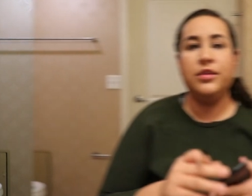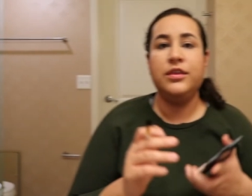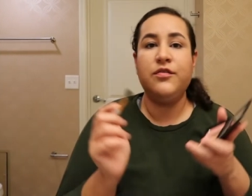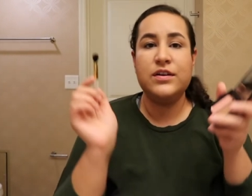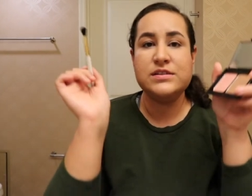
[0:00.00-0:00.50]

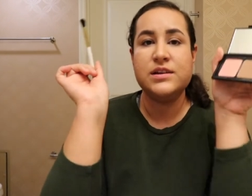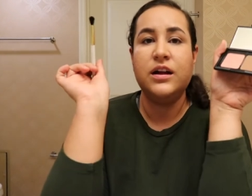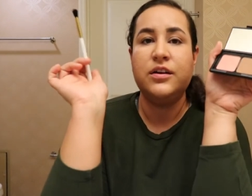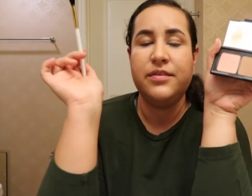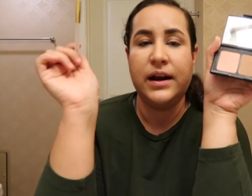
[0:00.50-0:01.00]
The first
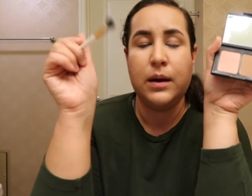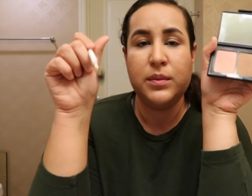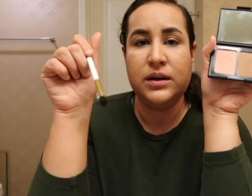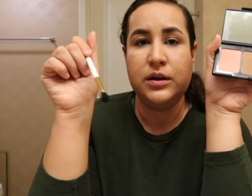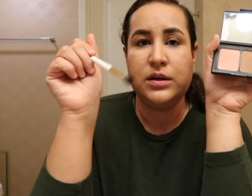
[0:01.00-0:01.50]
color that
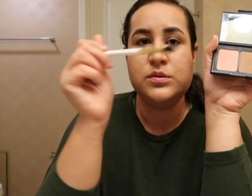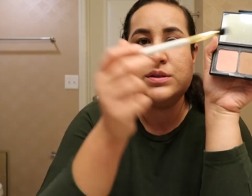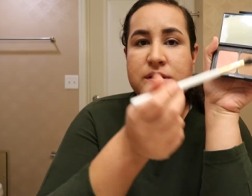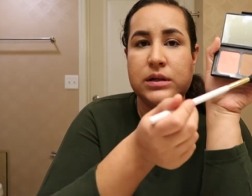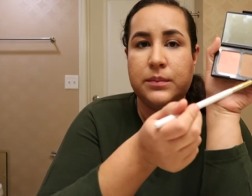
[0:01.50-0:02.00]
I'm gonna
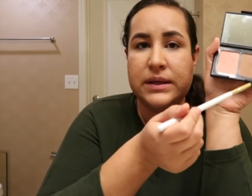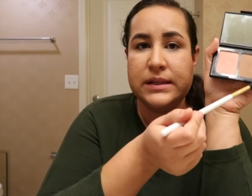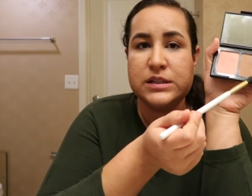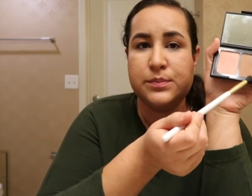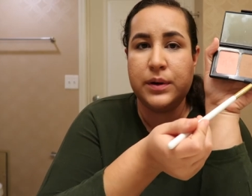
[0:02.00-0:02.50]
use is gonna be
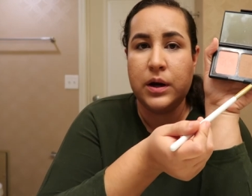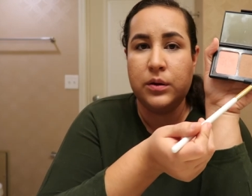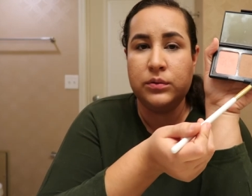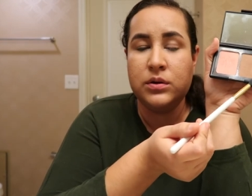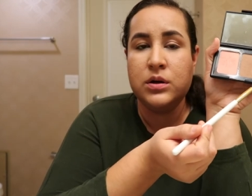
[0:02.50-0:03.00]
this
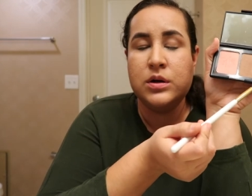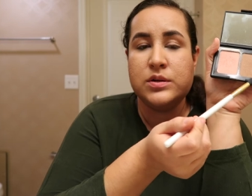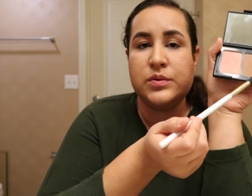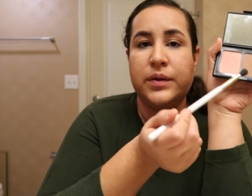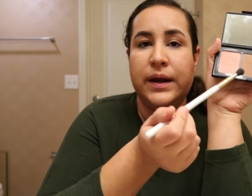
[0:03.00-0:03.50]
brown
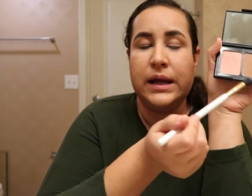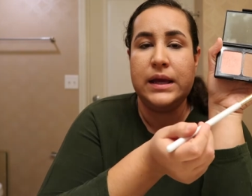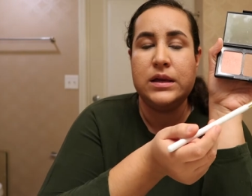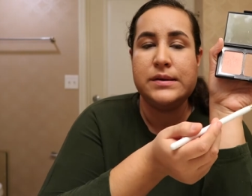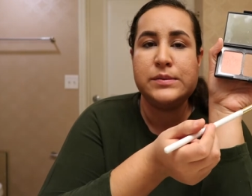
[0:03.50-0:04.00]
so that I
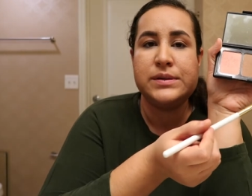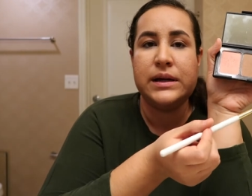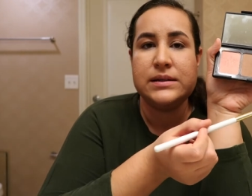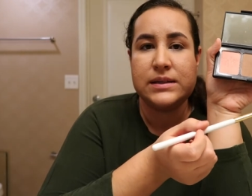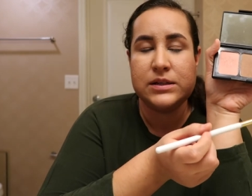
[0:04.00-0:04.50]
can use
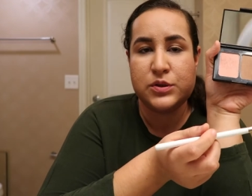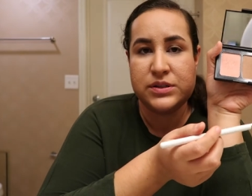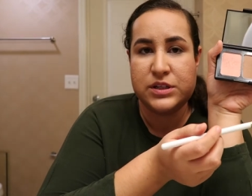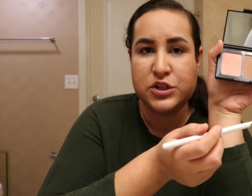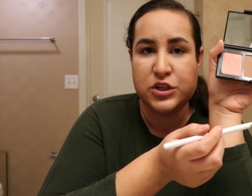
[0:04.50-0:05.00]
it as a
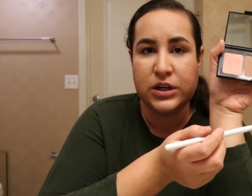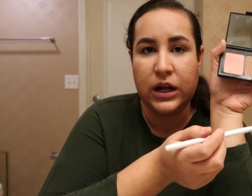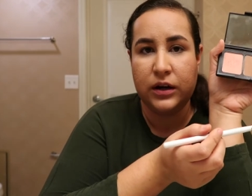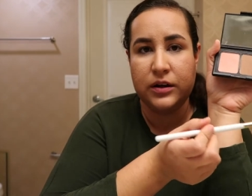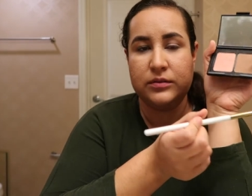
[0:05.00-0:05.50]
transition
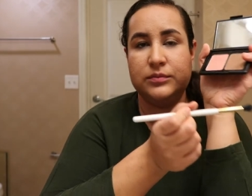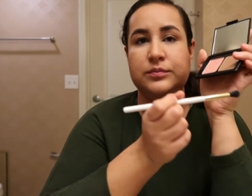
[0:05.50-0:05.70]
color.